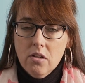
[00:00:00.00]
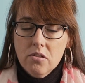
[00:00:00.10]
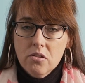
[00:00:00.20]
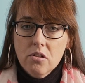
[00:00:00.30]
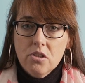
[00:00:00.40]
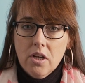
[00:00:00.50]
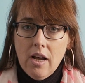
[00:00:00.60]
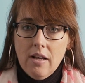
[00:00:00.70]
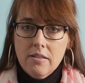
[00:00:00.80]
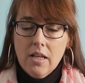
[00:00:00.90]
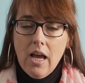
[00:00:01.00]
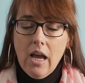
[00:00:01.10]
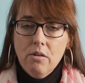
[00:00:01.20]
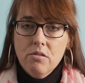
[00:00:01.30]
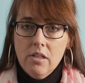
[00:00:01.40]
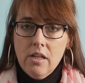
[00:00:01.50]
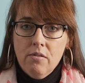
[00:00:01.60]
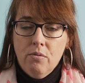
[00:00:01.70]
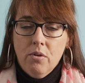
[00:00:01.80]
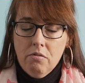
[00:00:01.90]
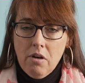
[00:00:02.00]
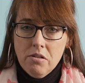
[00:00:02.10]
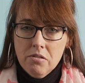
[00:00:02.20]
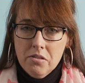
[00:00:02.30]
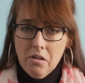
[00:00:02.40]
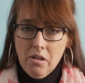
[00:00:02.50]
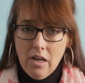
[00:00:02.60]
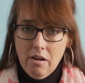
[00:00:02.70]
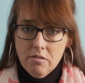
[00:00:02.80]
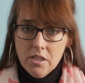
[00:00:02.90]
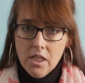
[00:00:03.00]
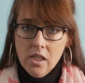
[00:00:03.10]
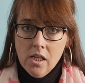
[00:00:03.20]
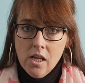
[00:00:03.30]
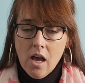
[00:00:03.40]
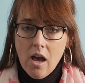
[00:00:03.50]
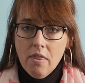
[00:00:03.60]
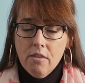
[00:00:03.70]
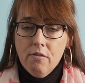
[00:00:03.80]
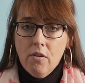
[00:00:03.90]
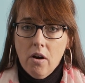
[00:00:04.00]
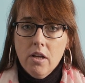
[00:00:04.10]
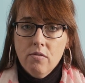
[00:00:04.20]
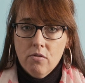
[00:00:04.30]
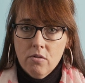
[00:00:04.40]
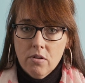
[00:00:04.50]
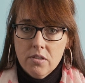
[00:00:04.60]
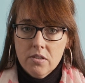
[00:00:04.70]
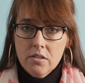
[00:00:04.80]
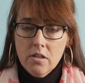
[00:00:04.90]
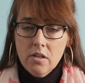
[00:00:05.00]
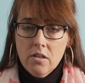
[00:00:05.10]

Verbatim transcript: such as how to live with greater circularity and the five R's,